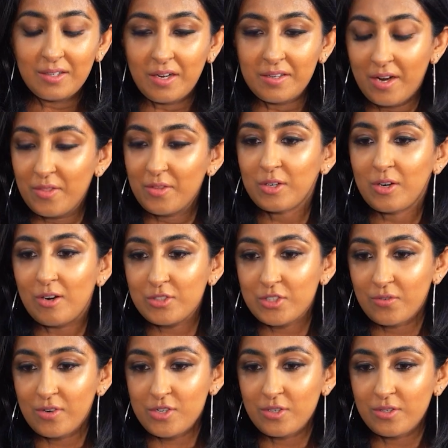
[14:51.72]
Another
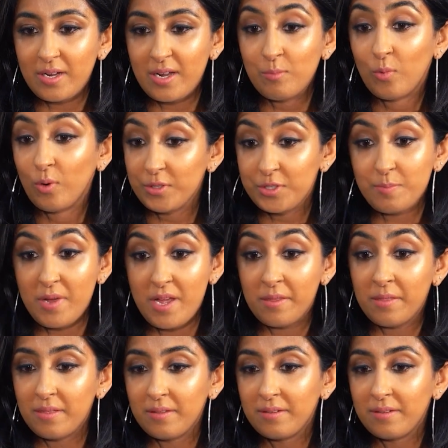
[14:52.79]
controversial name, Will Smith.